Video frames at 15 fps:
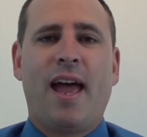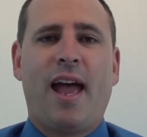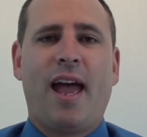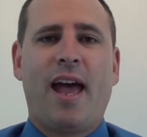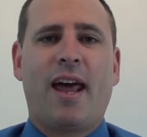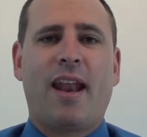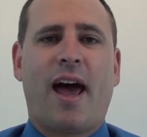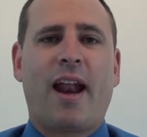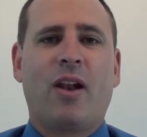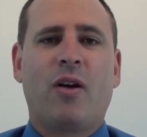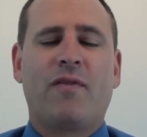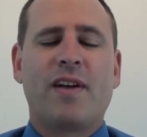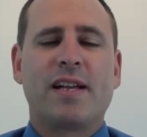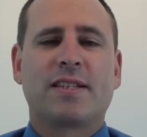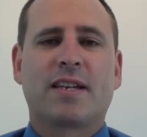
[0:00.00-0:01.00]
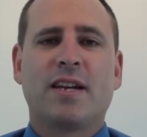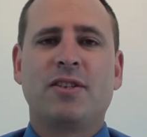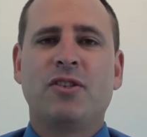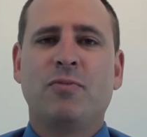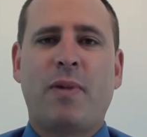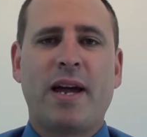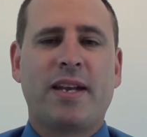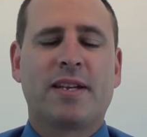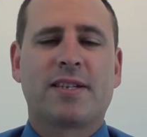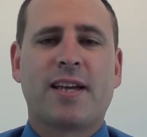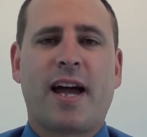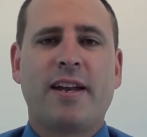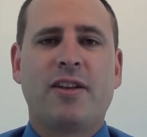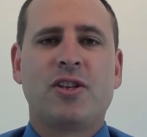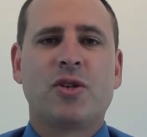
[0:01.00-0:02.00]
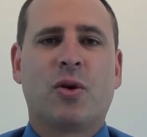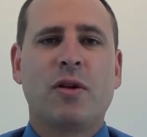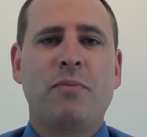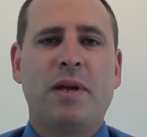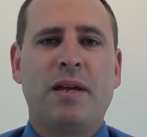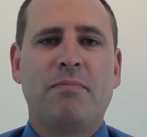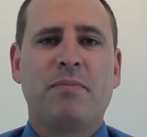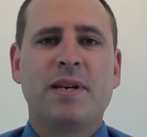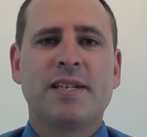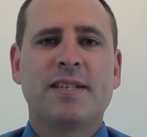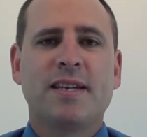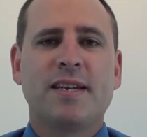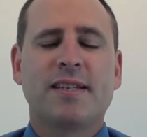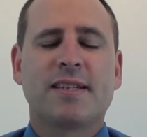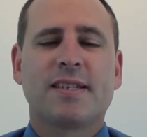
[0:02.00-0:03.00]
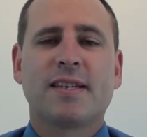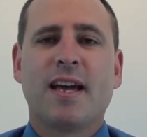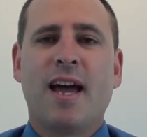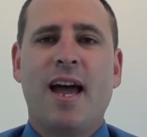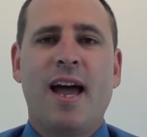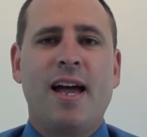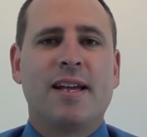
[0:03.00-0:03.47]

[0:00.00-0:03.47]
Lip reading: And I don't know if that's because you might decide to join me in business.